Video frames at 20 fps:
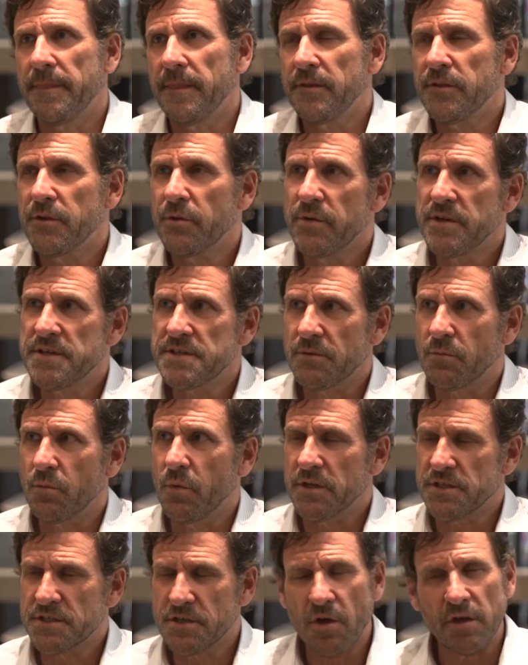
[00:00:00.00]
There is
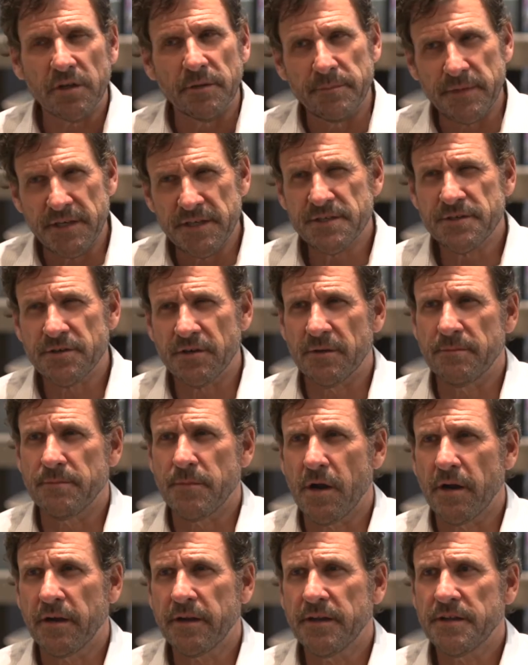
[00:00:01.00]
what's called a midterm
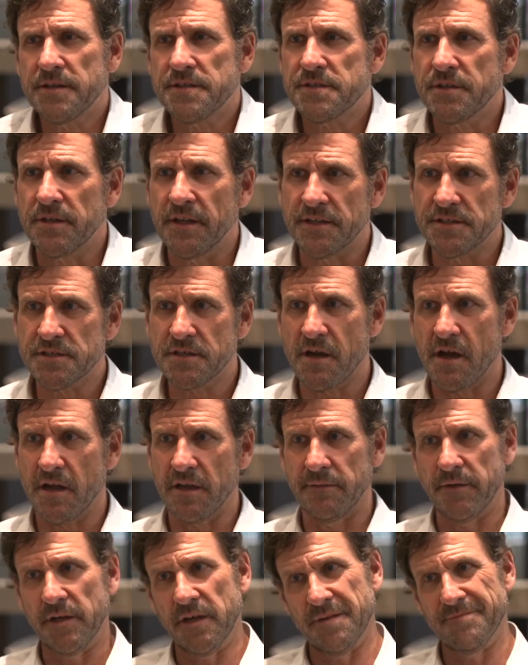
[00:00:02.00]
market, so that's kind
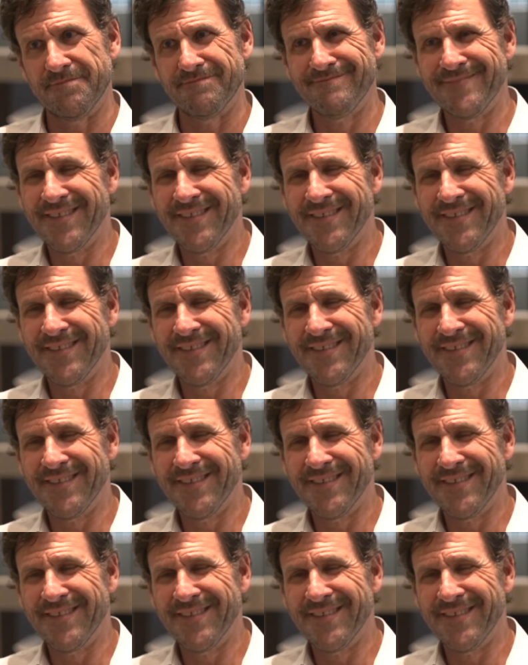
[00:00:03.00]
of a